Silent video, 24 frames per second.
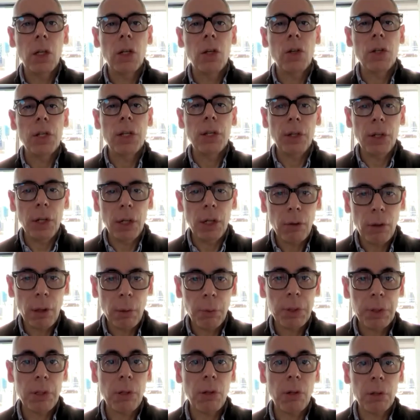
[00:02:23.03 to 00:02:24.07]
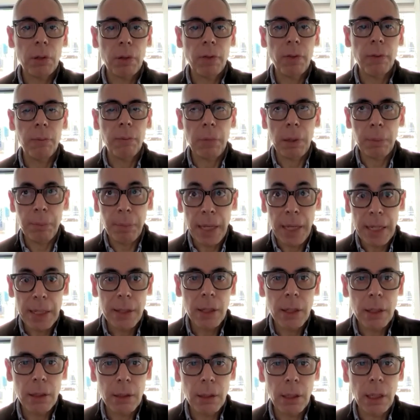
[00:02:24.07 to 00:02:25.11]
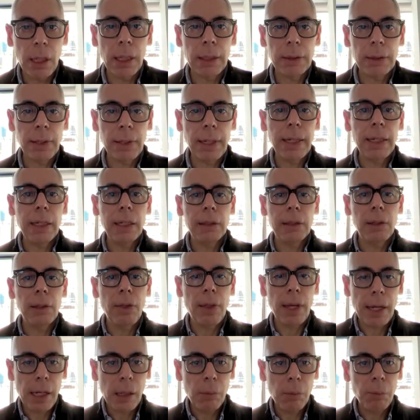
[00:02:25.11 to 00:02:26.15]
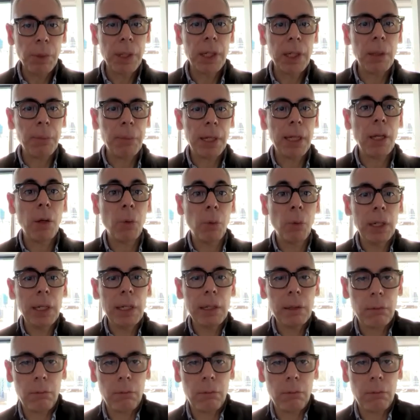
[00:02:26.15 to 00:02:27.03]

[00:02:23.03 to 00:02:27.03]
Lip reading: There was a lot of amazing talent in the company, but he wanted